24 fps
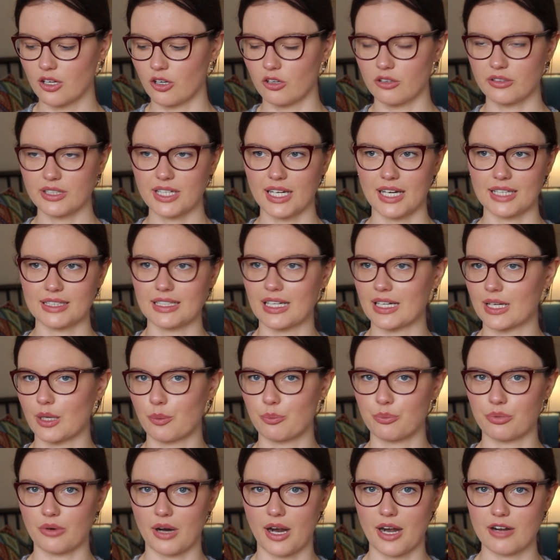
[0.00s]
Already had like
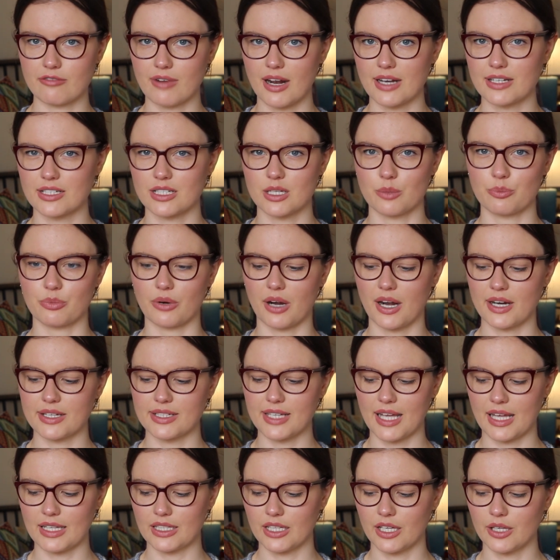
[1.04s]
a bright red and a bright
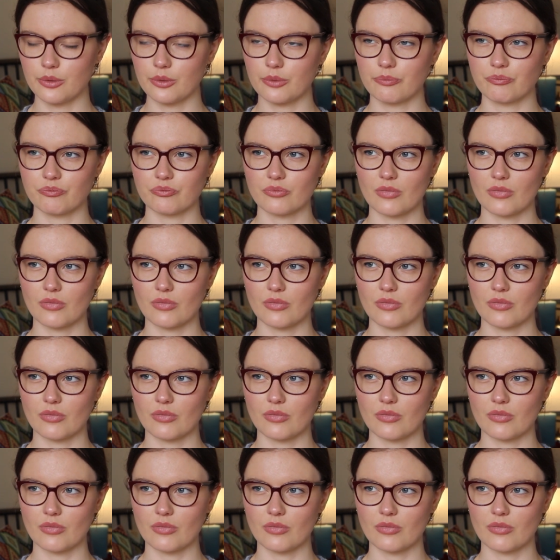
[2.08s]
yellow,